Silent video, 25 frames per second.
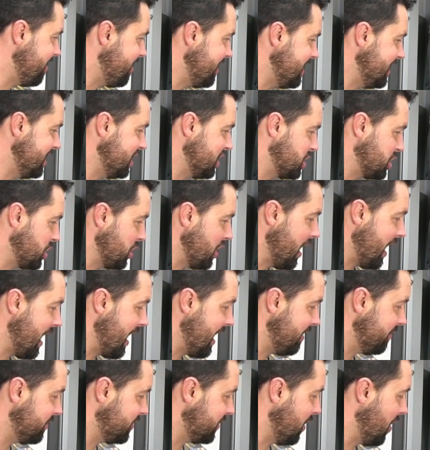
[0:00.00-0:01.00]
these
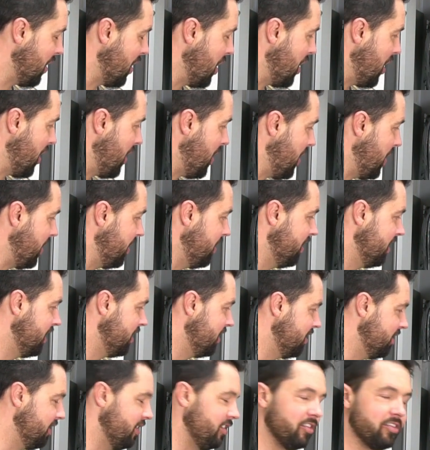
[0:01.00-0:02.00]
drives are
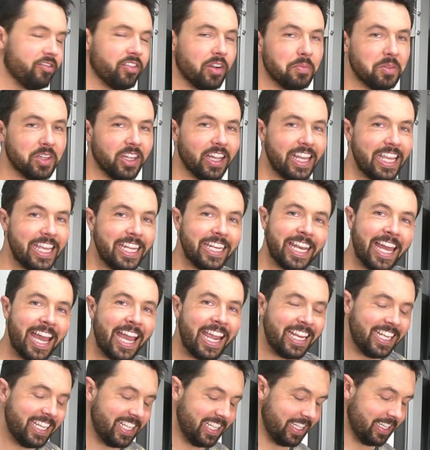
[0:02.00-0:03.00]
from the late
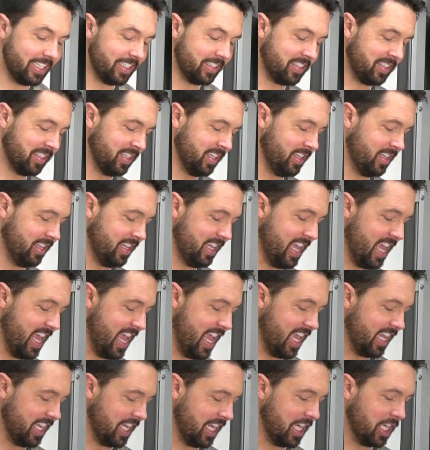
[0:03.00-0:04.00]
90s,
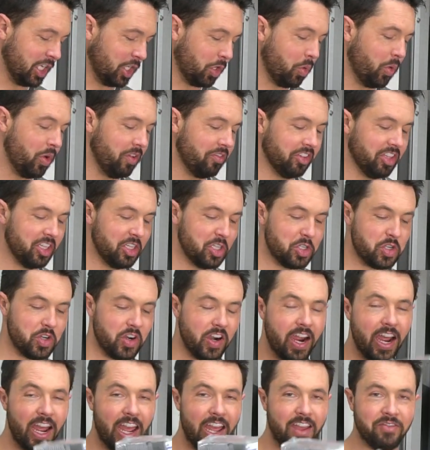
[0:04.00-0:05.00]
and an equivalent
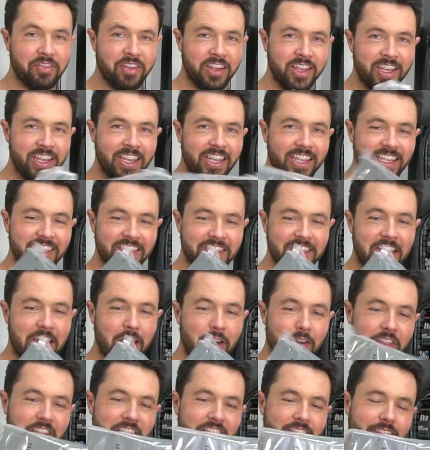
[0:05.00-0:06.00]
drive is
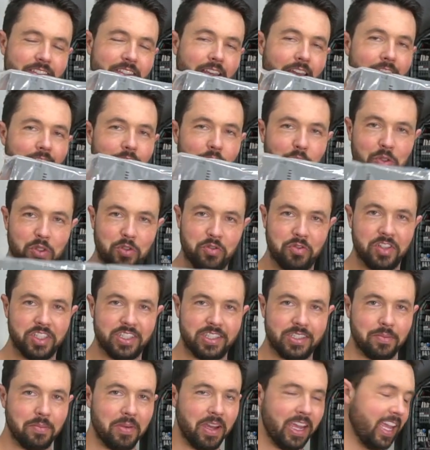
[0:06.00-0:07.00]
now this size, which
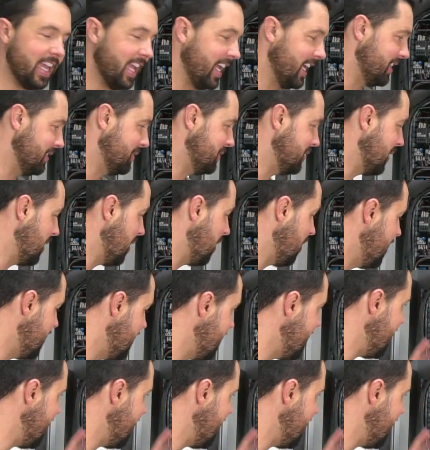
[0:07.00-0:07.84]
fits in my hand. So